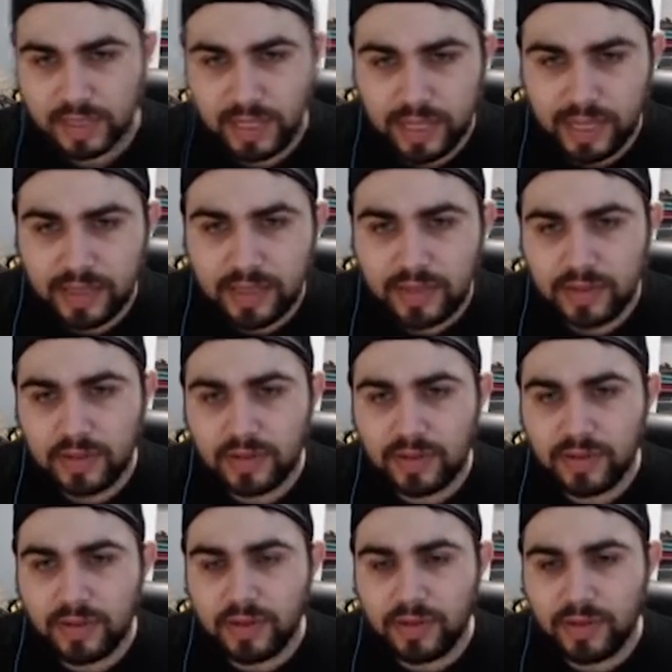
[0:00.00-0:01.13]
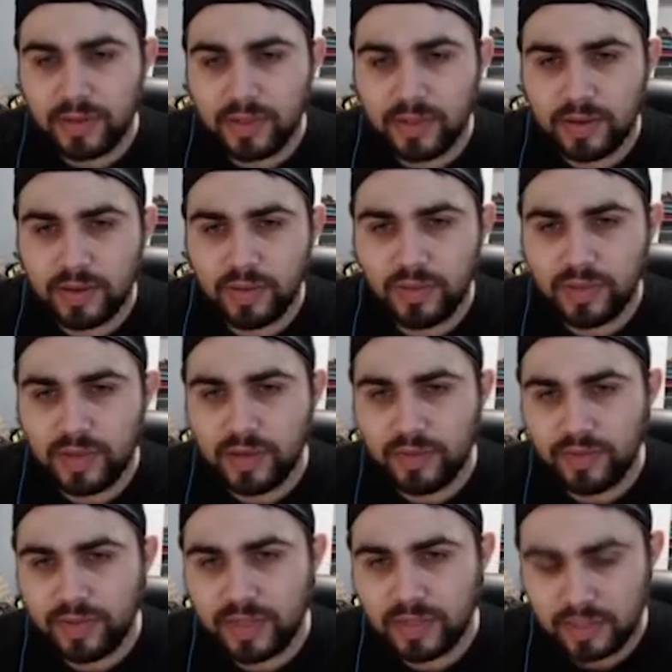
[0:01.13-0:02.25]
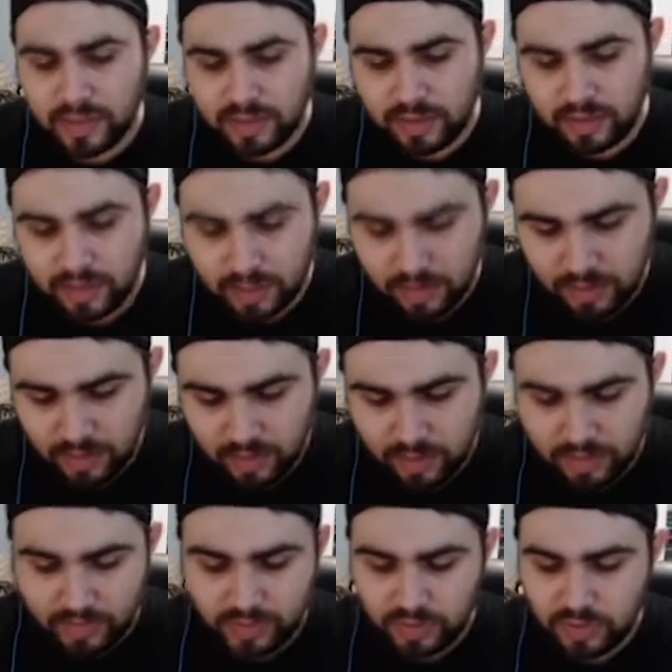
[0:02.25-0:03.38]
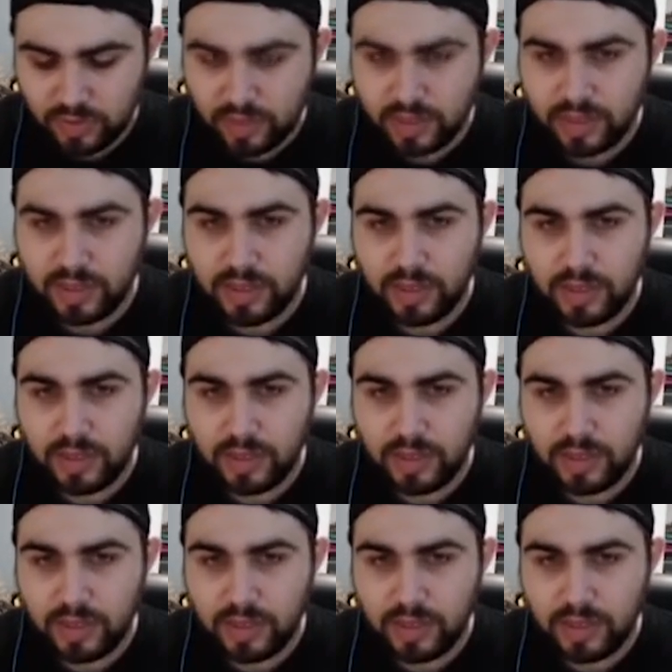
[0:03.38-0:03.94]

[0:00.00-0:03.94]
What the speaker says: I hate that there's a glare right there. Hopefully I'll fix this eventually.